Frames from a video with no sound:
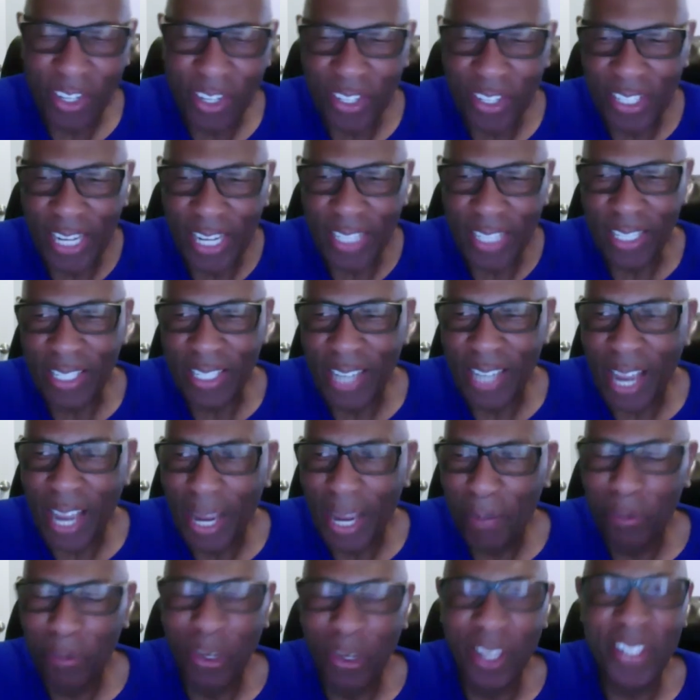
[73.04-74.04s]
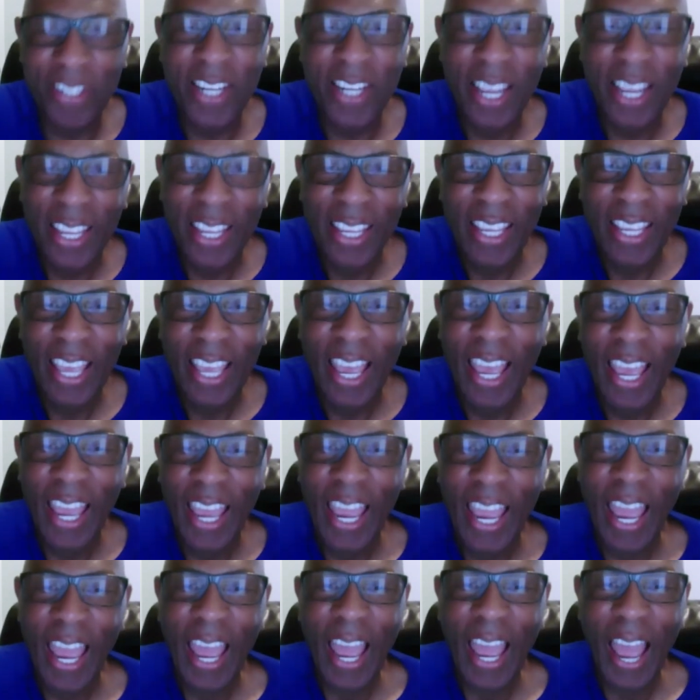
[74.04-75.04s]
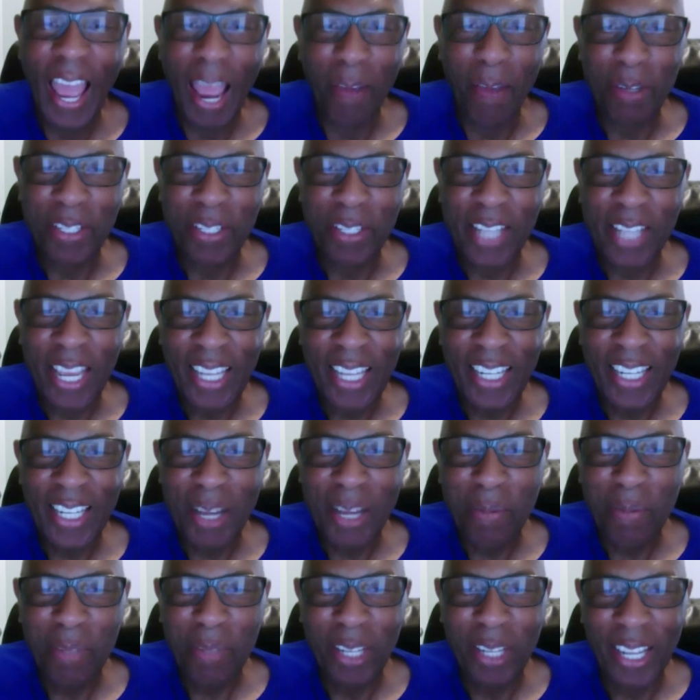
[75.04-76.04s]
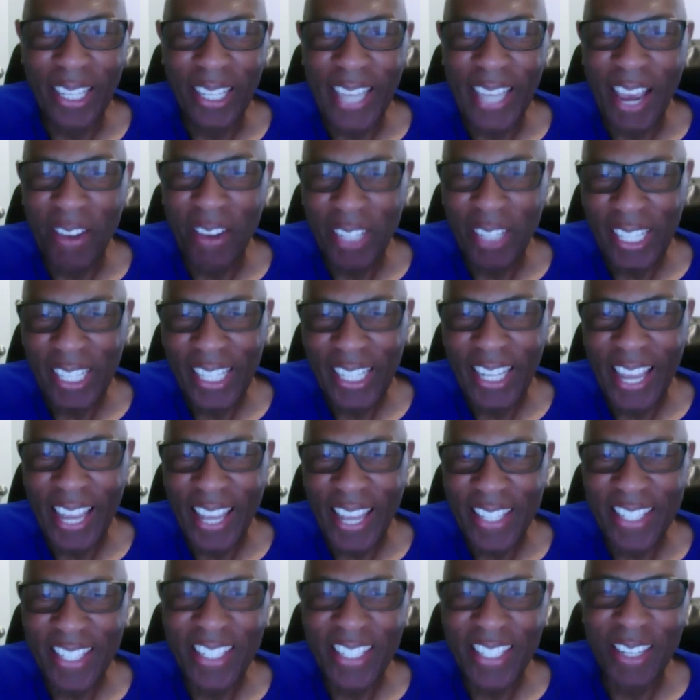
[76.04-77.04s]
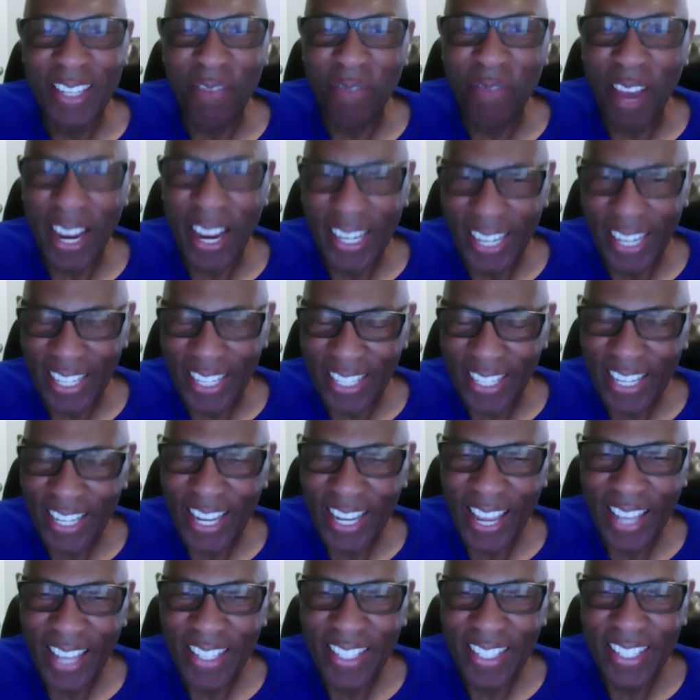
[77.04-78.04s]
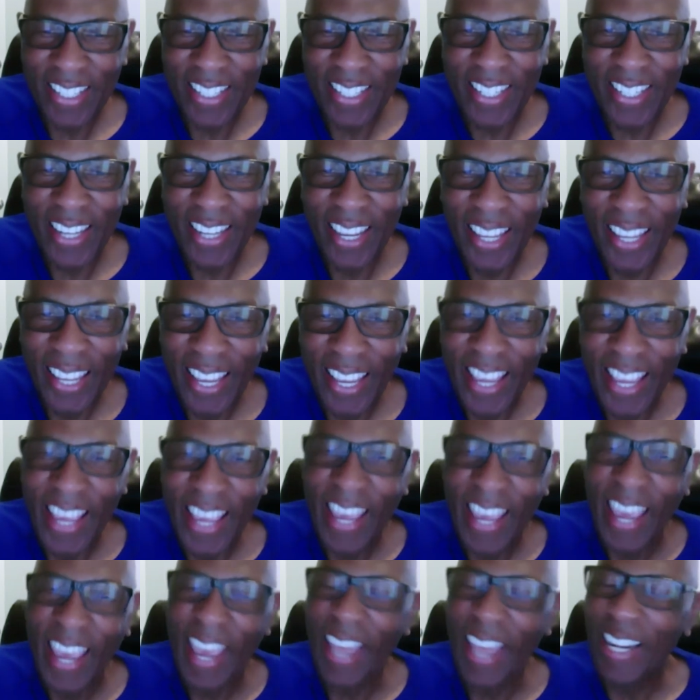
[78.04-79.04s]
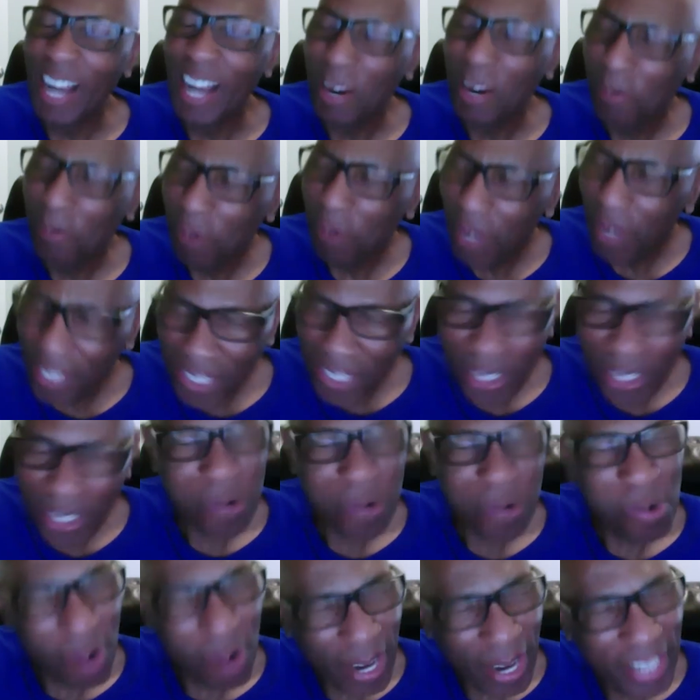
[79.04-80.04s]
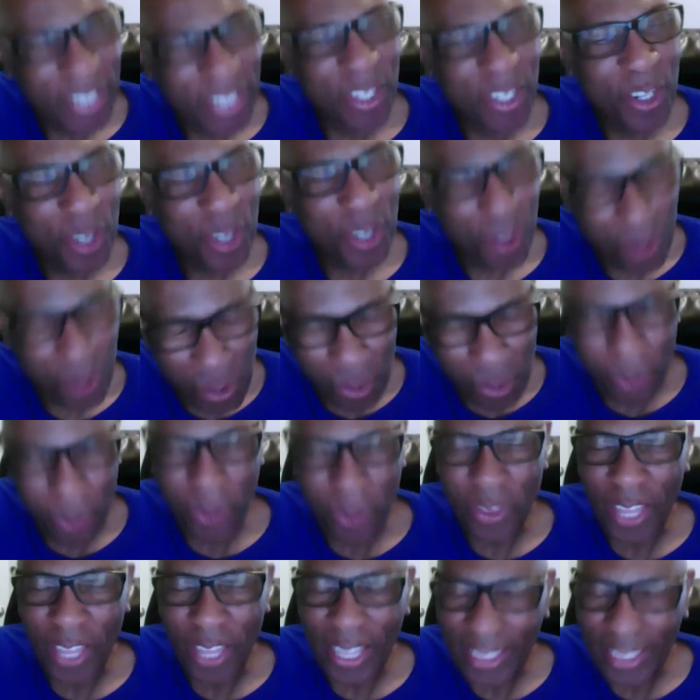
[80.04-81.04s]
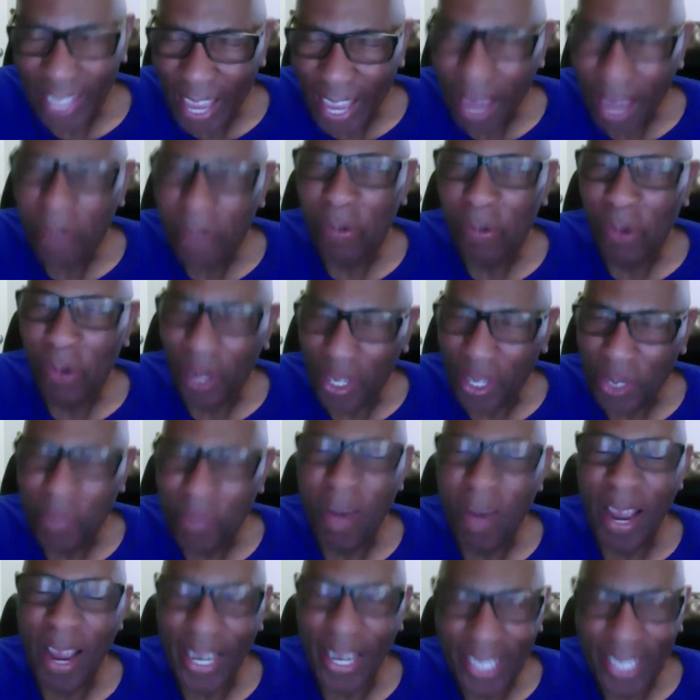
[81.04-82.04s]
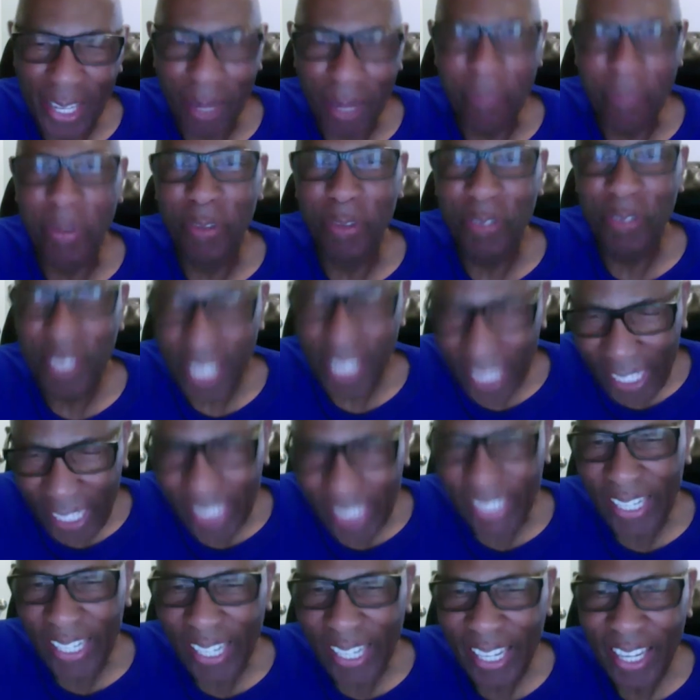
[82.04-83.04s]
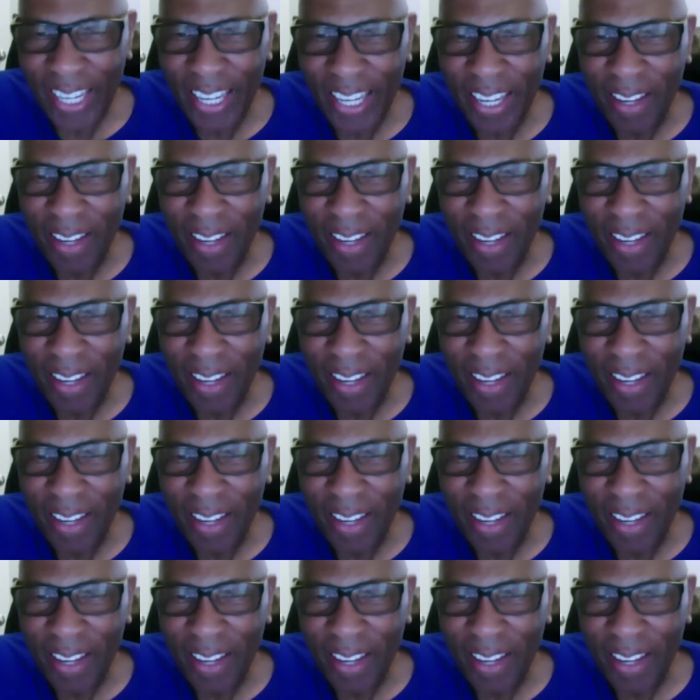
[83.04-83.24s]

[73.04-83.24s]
relations at the time, was I was taking a couple of accounting classes and finance classes, and I wasn't quite sure that that was my cup of tea.